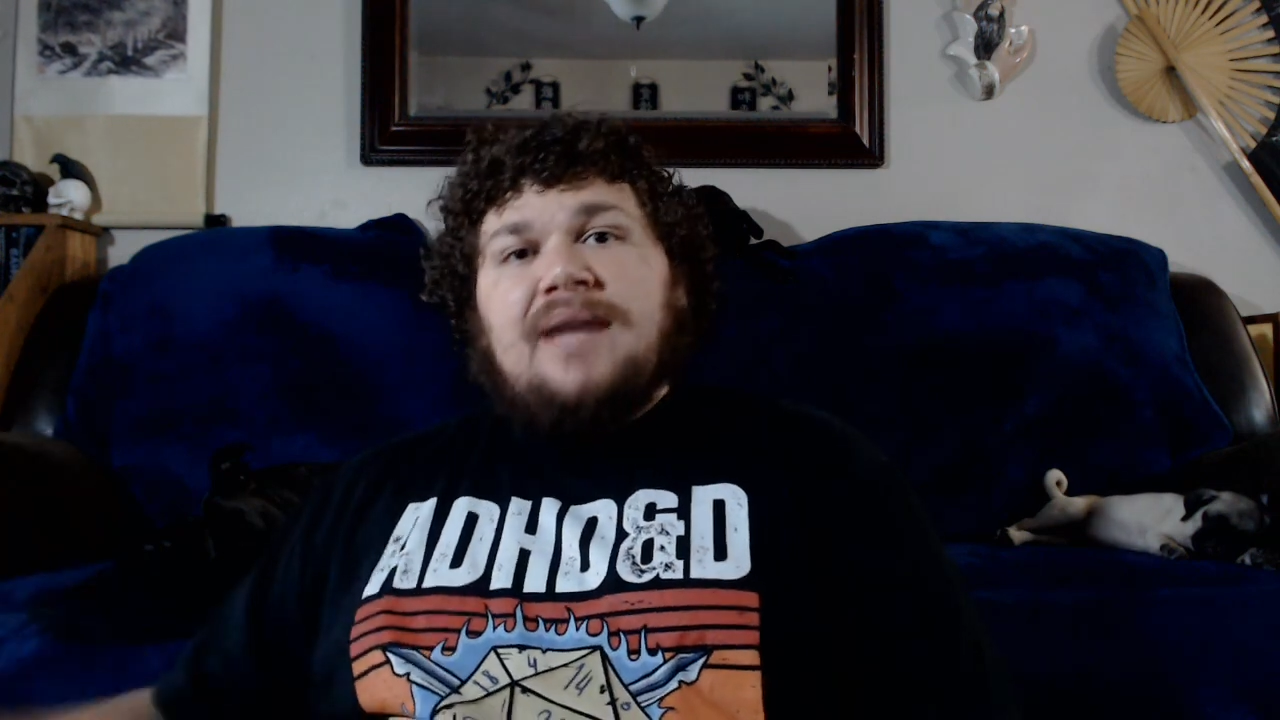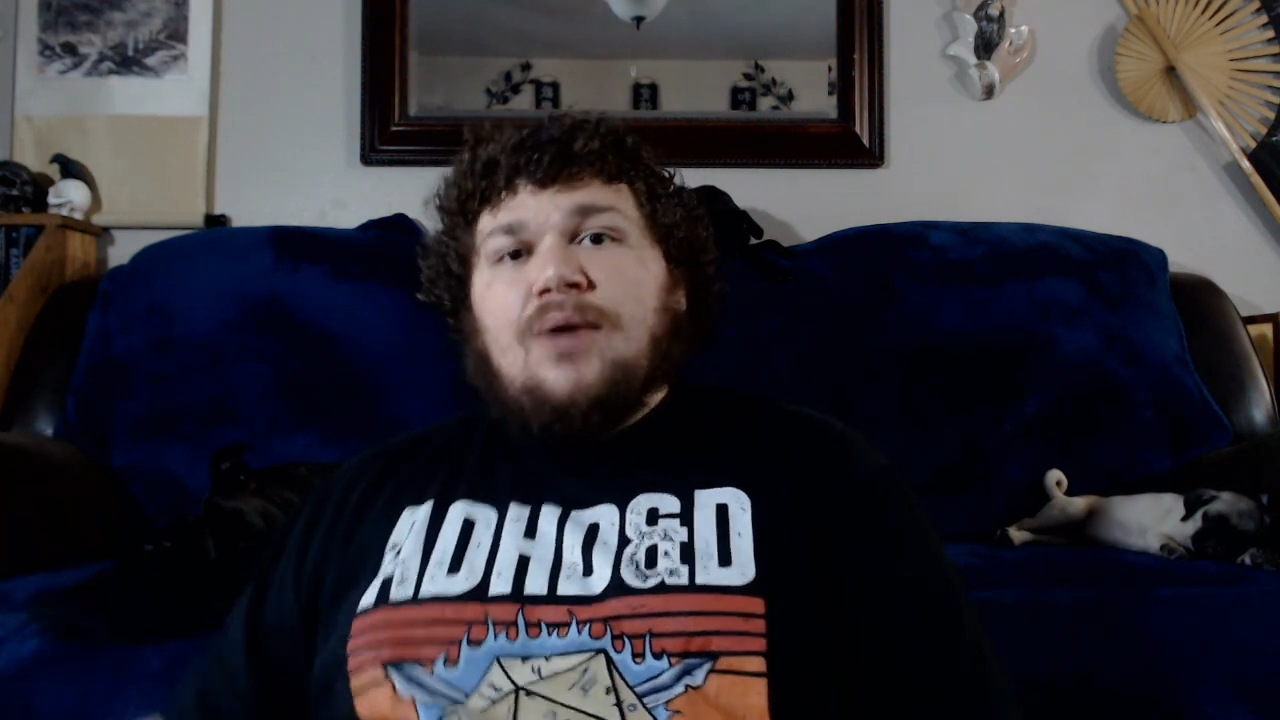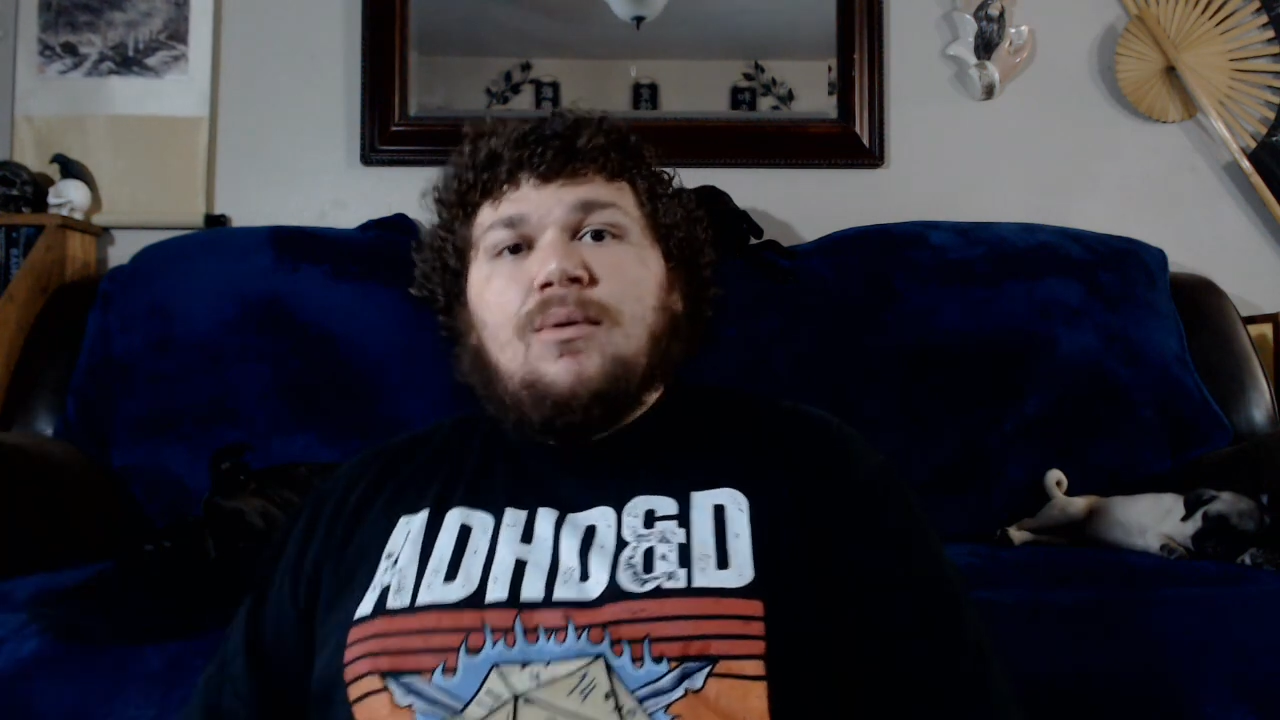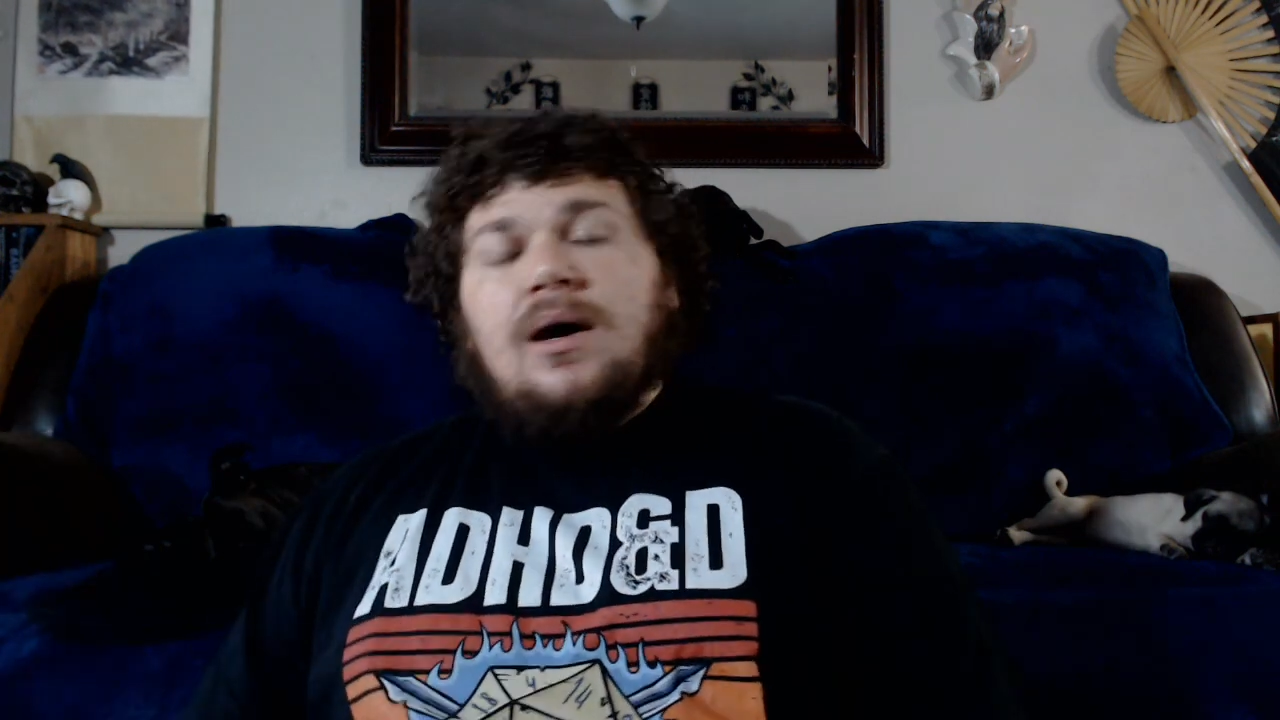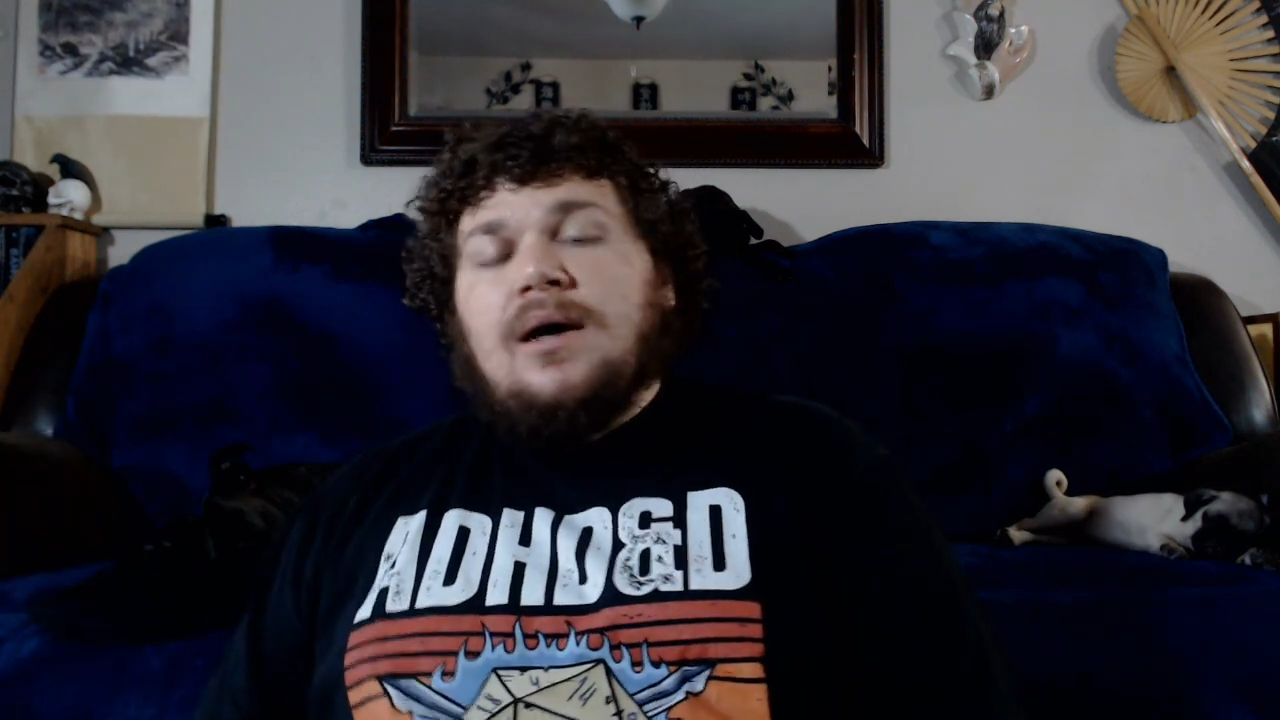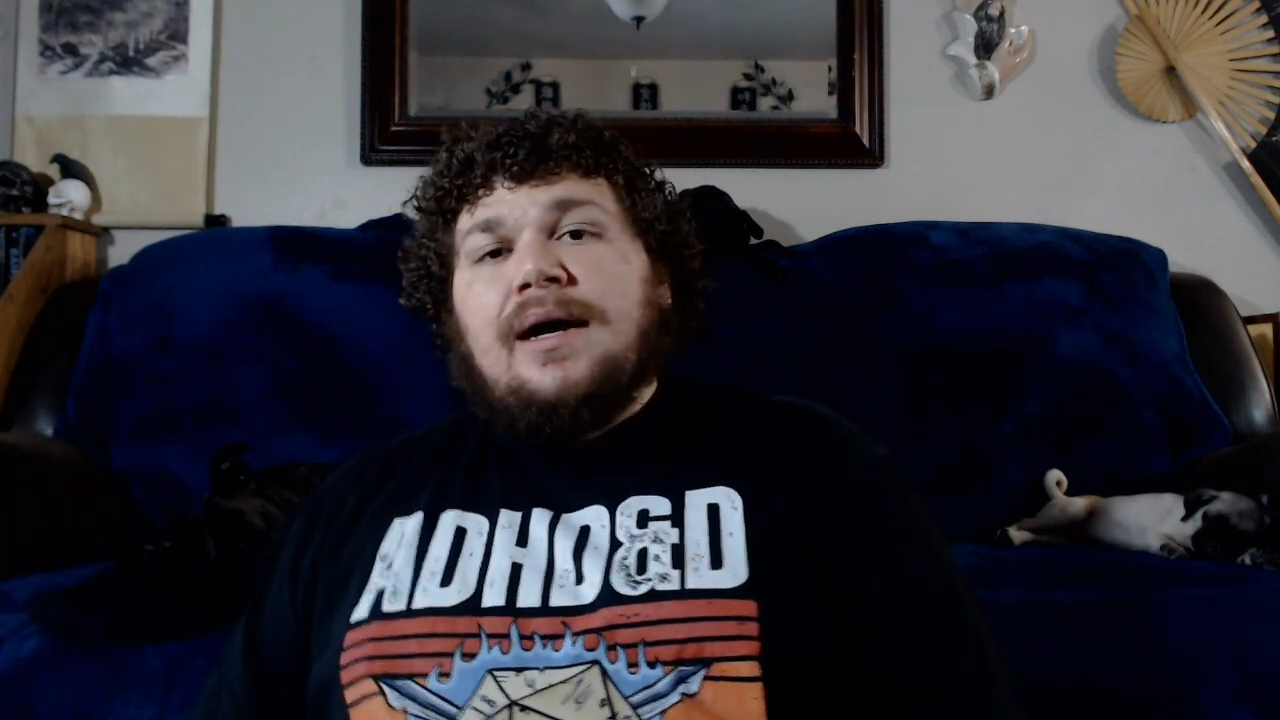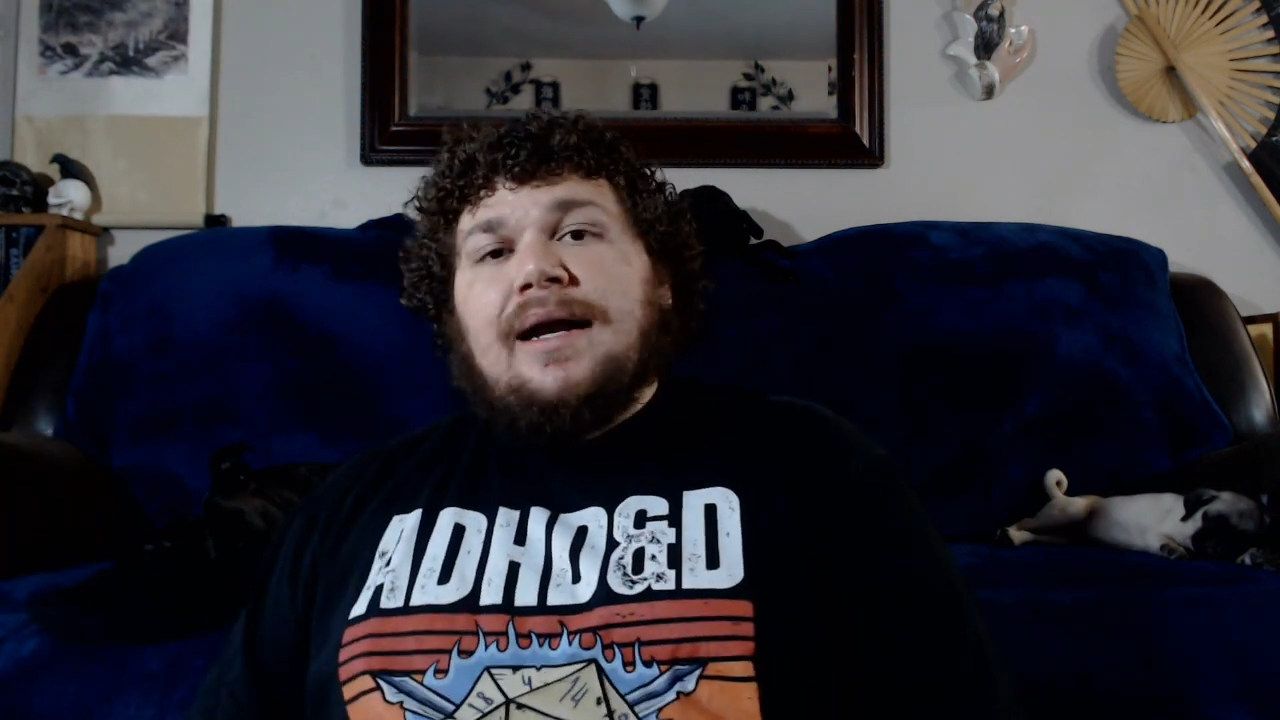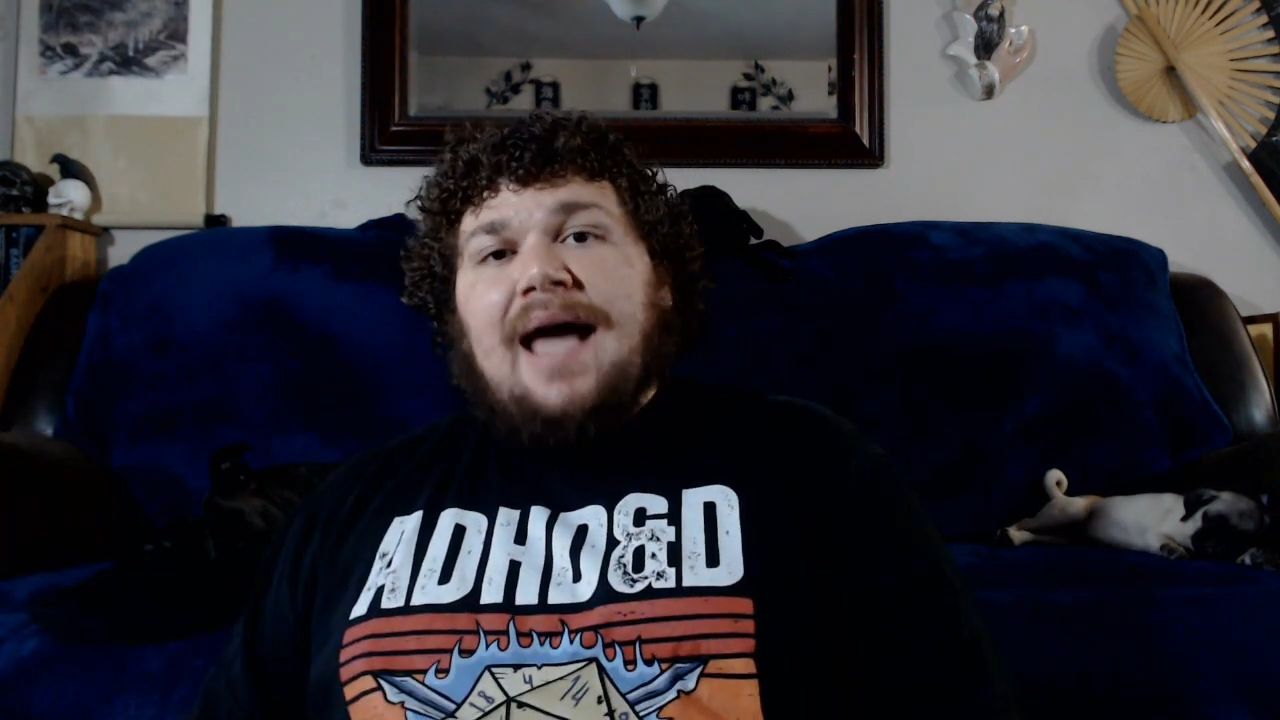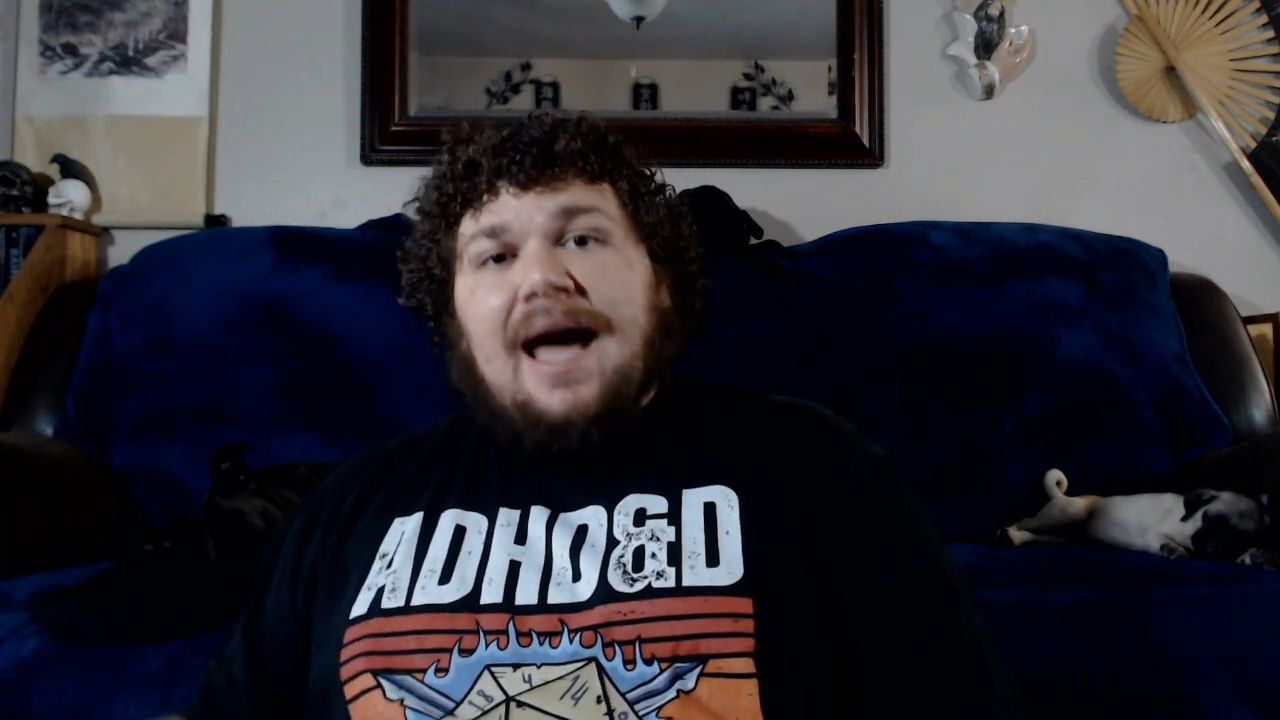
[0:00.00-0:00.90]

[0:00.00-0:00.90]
now on